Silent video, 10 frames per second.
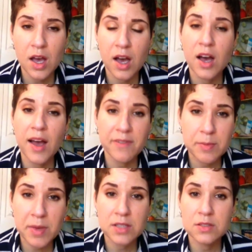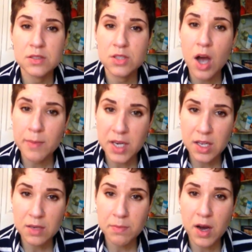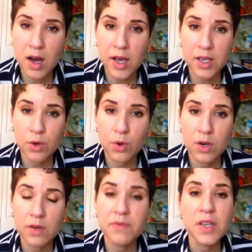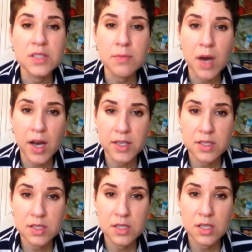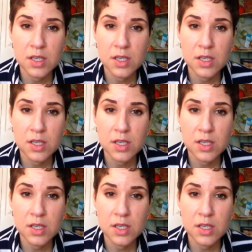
having been dominated by or victimized